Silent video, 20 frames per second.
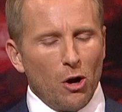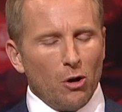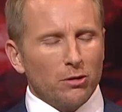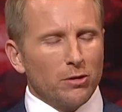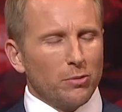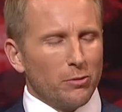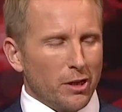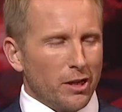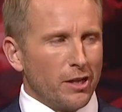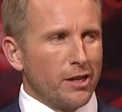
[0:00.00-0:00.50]

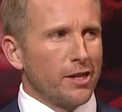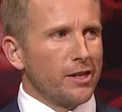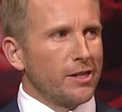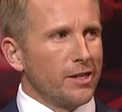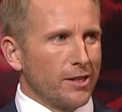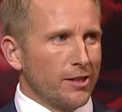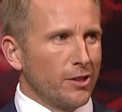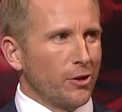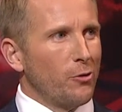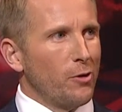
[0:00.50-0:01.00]
ultimately,
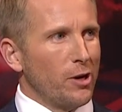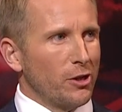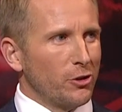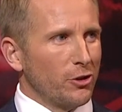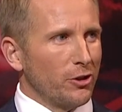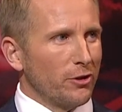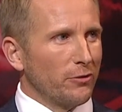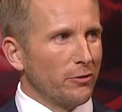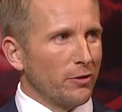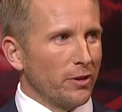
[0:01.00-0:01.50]
this is a
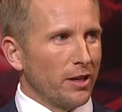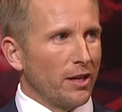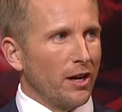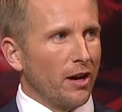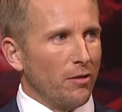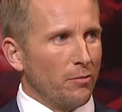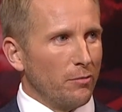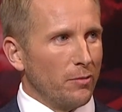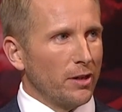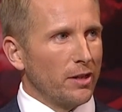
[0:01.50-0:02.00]
question for the
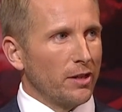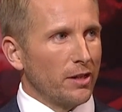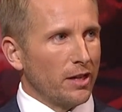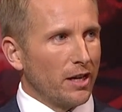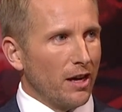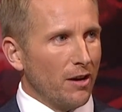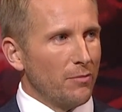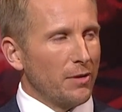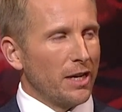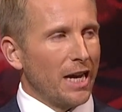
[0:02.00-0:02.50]
government, and the
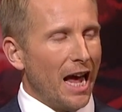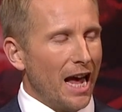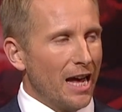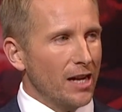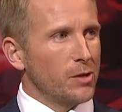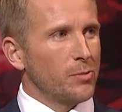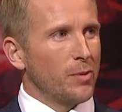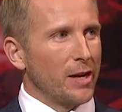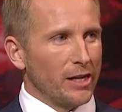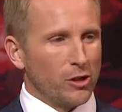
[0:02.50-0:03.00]
government
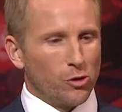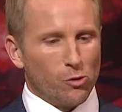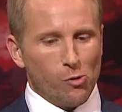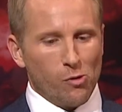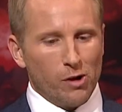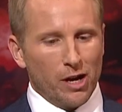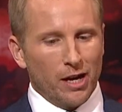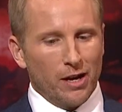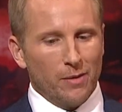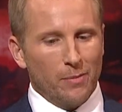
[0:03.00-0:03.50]
has been
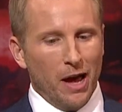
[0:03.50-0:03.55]
talking